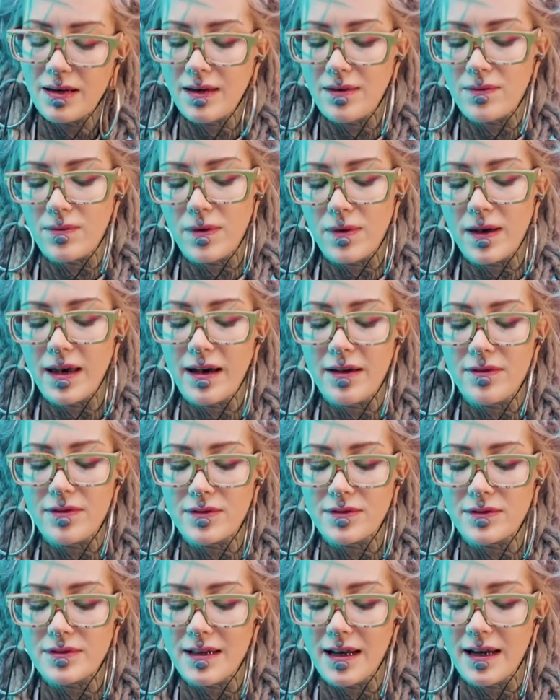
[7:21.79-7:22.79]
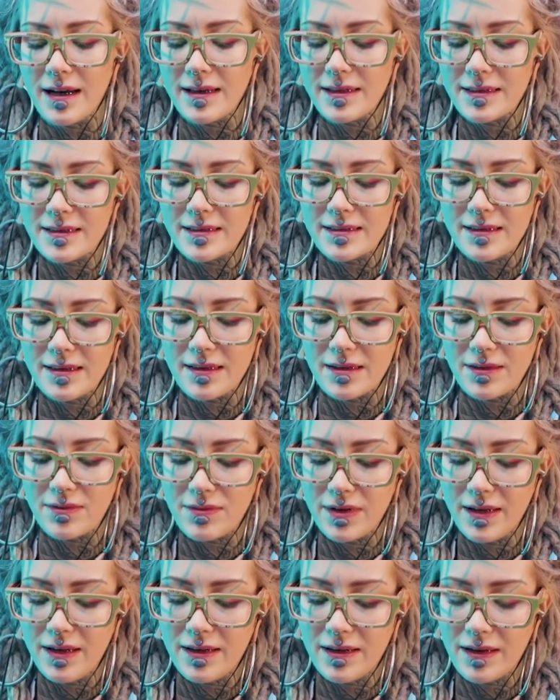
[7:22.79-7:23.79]
and we have to slice the
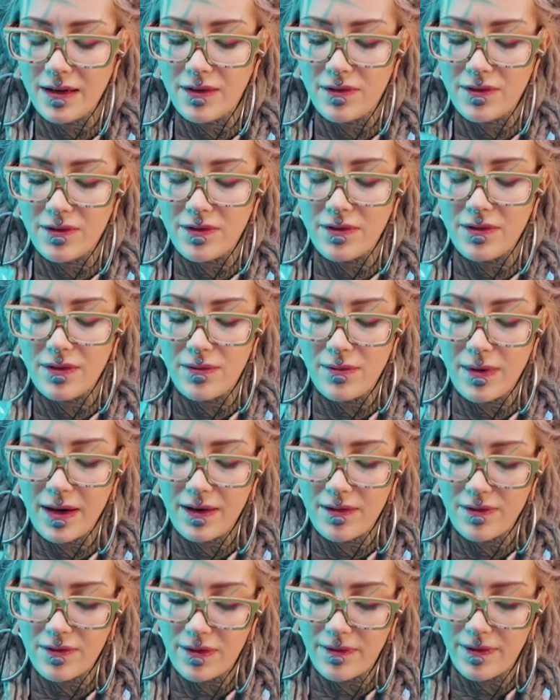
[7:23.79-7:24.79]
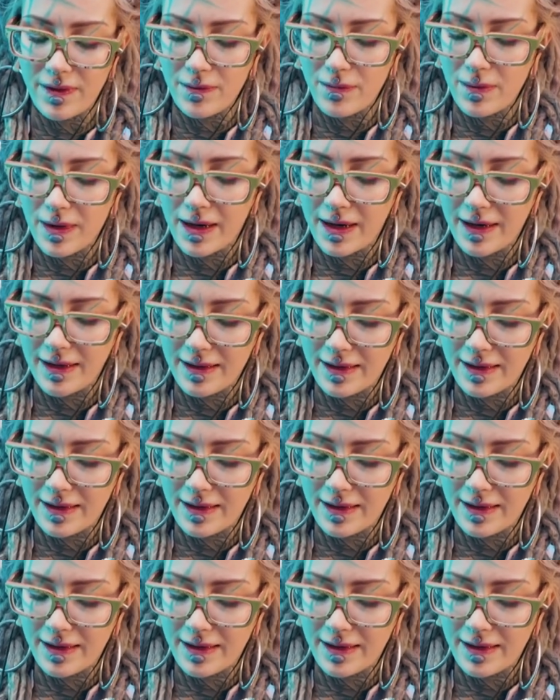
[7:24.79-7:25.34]
green now away from the white,